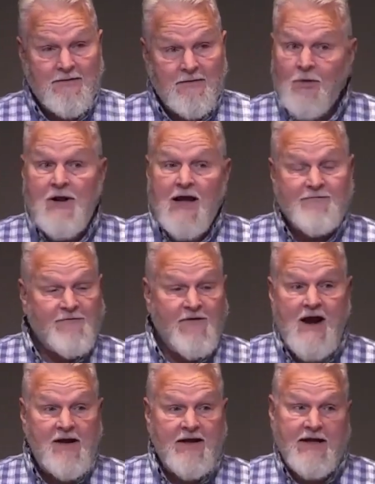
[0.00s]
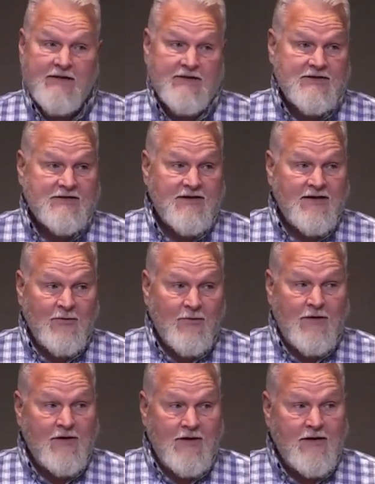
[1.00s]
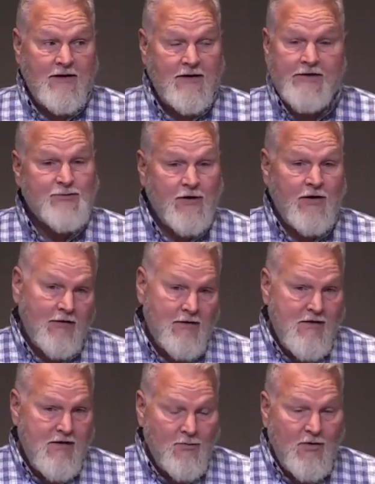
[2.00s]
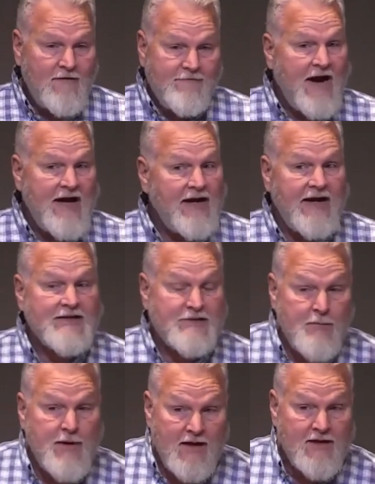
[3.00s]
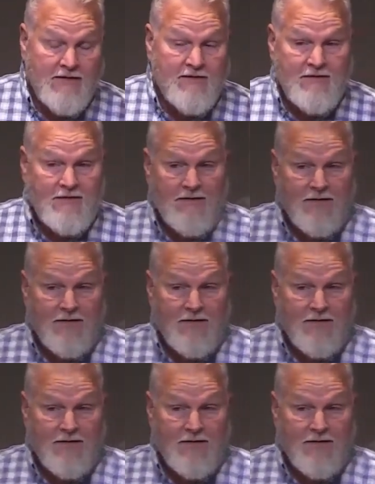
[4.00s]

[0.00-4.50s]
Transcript: We're not fighting against Israel. We're not fighting against men.